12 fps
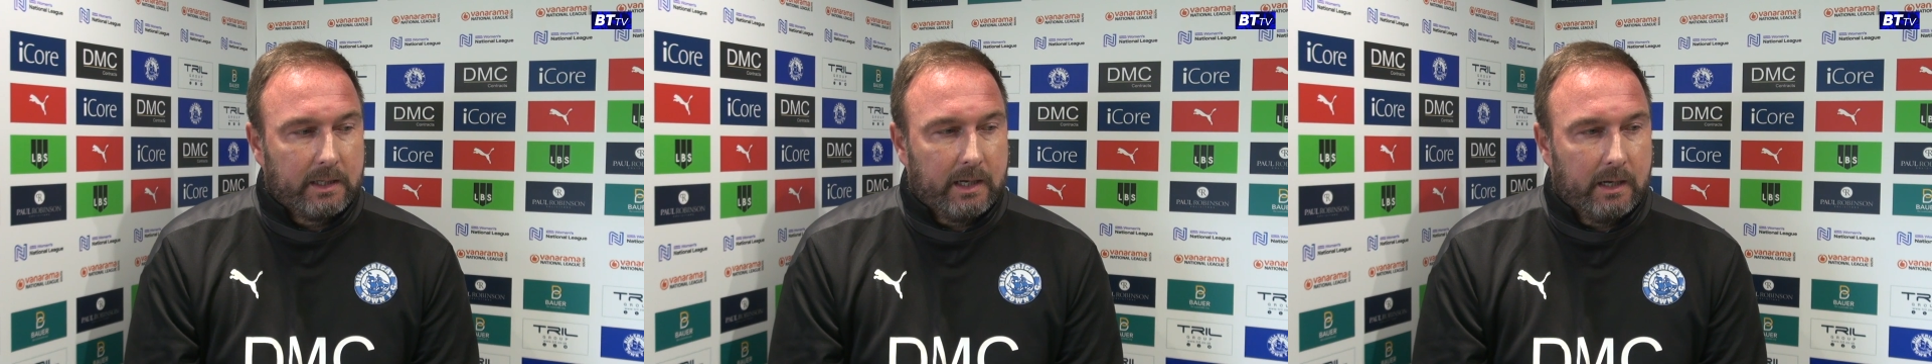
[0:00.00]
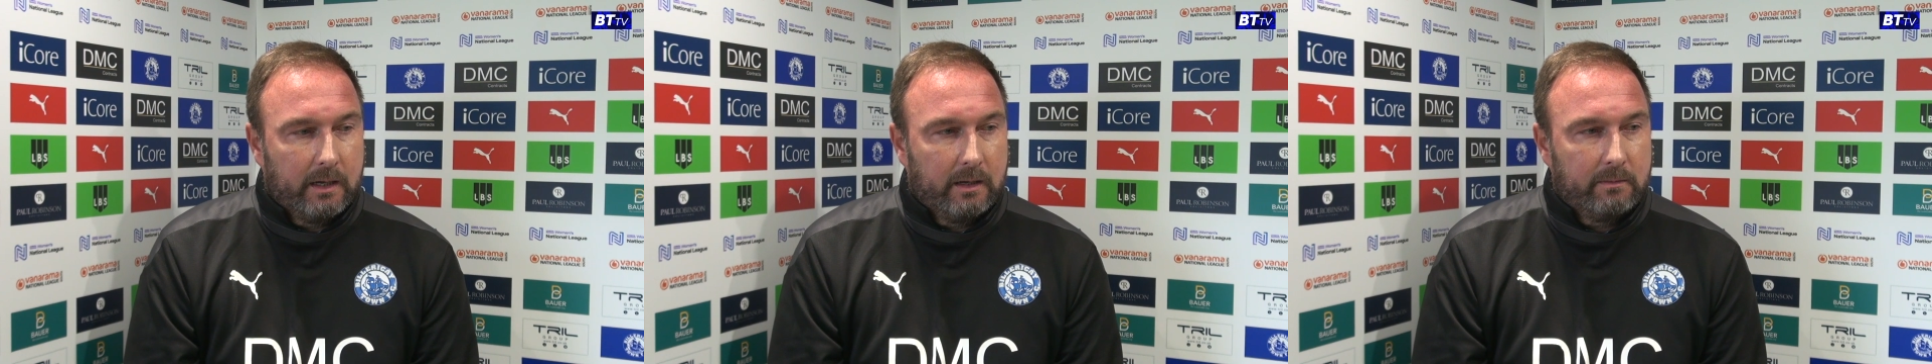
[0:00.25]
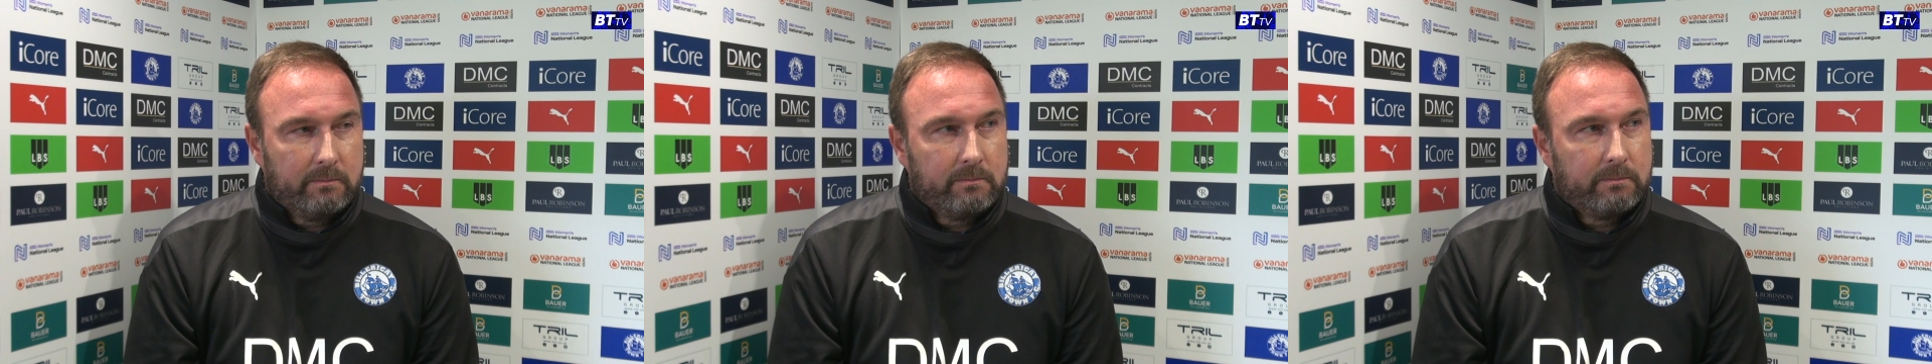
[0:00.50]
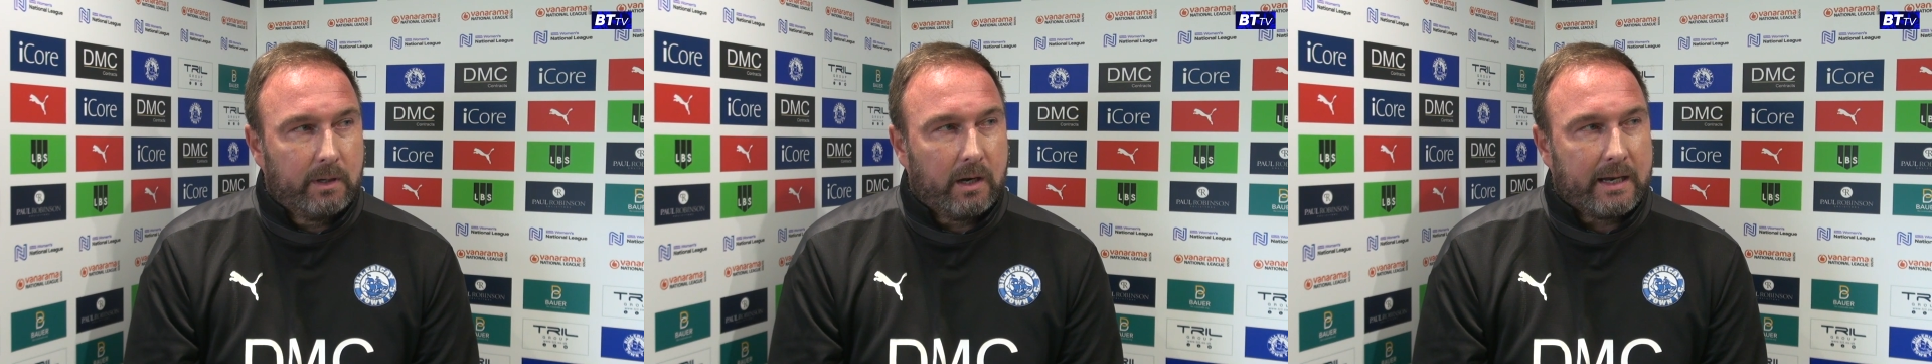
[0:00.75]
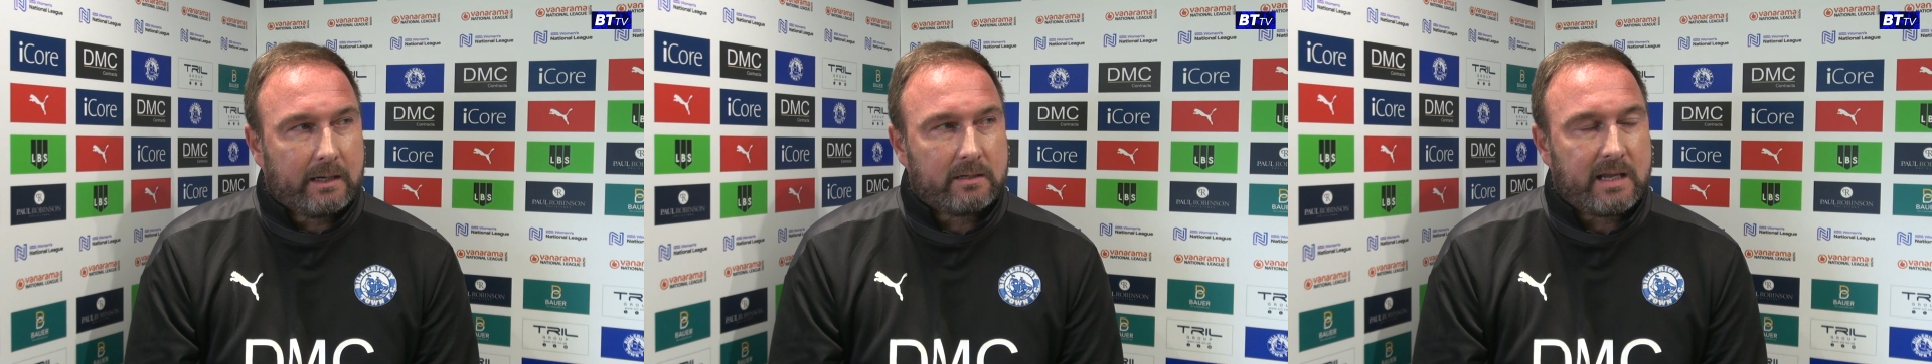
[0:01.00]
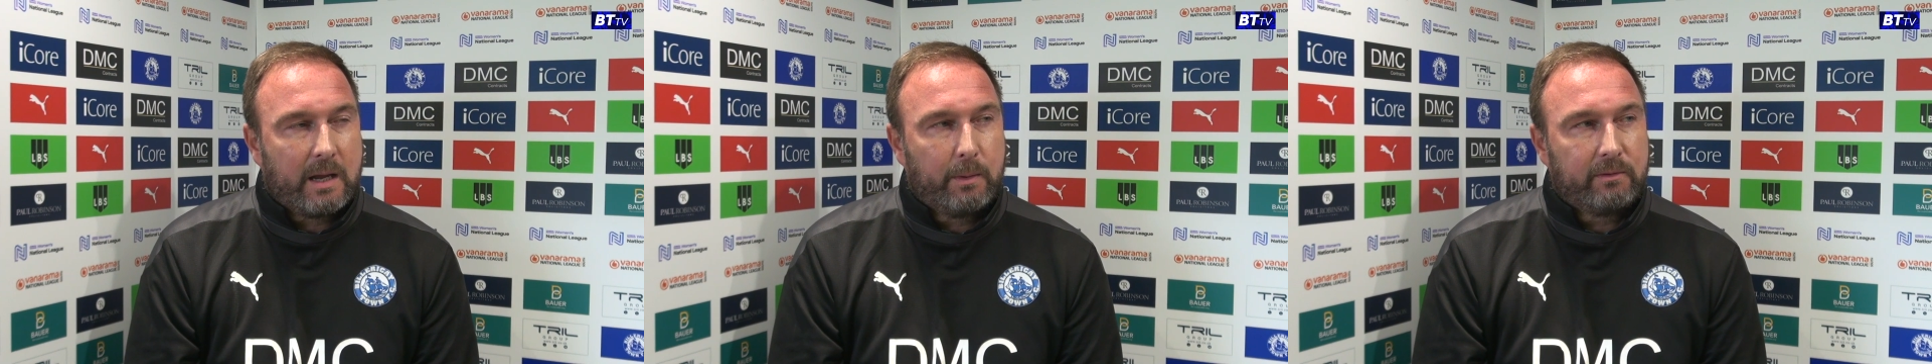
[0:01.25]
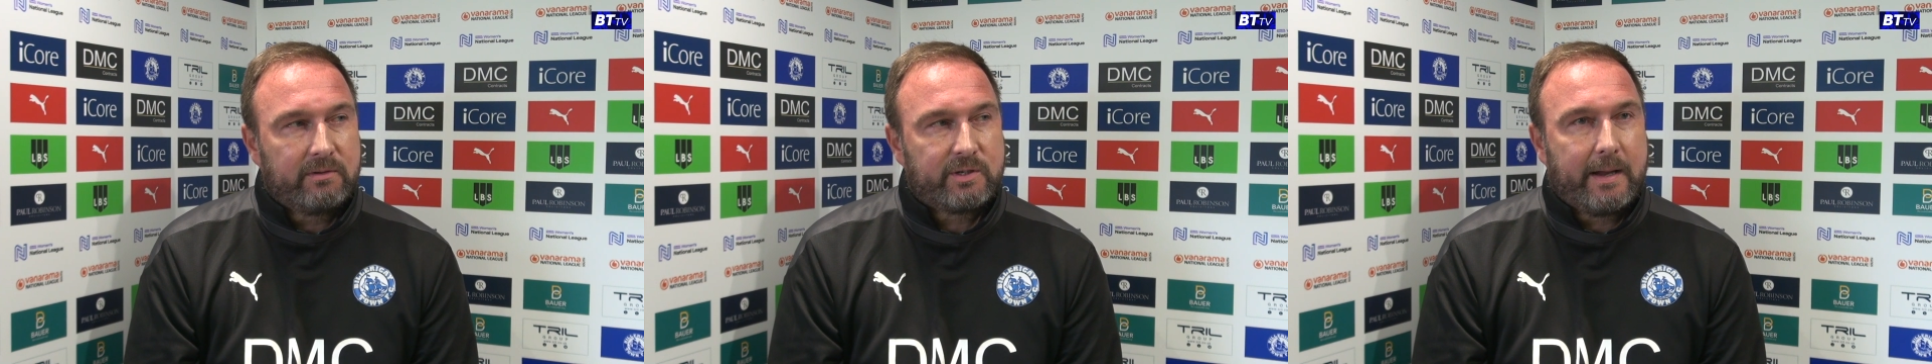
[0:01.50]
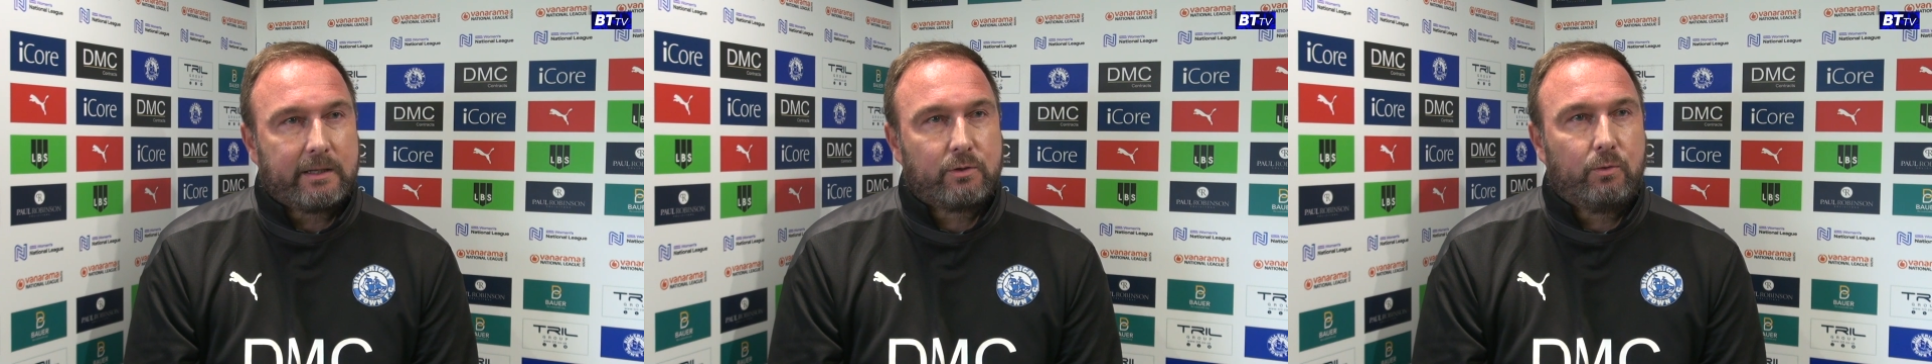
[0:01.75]
But like I say, we
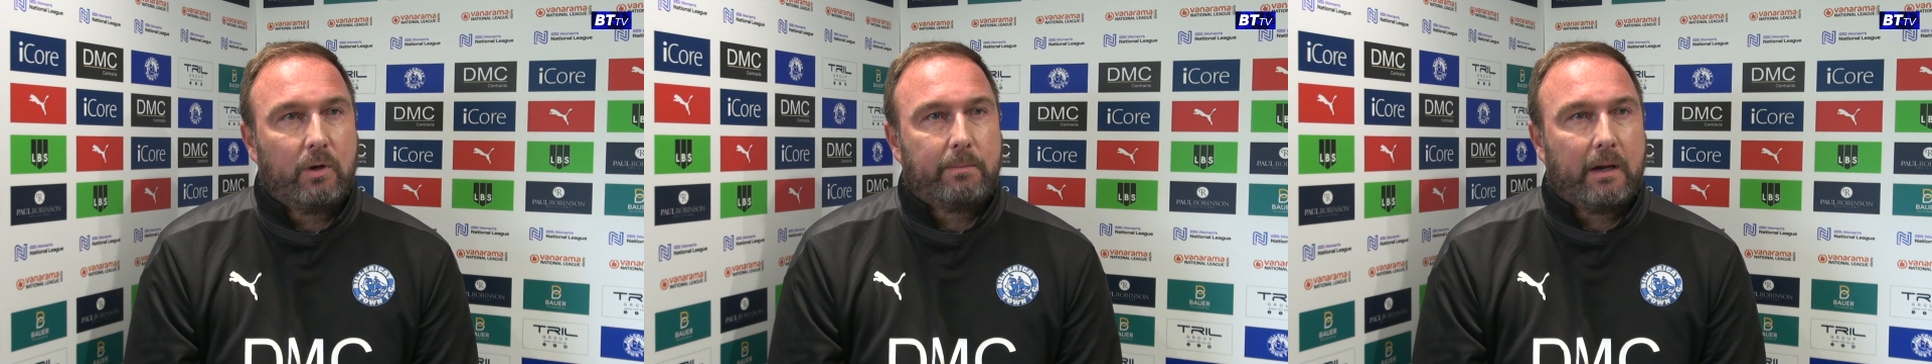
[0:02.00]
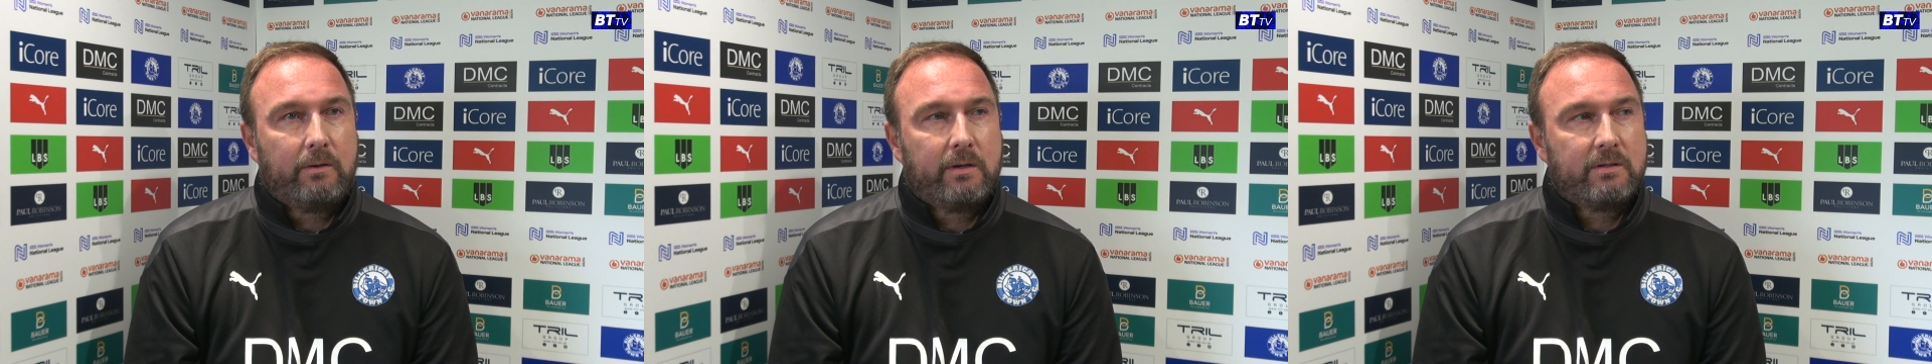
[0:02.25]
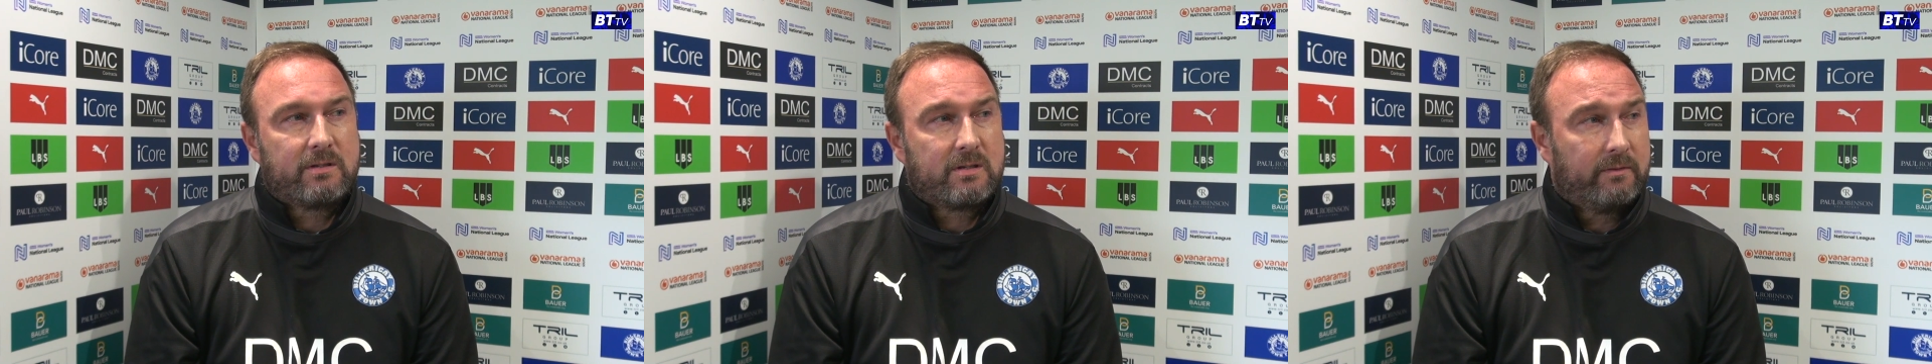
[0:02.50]
respect all opponents.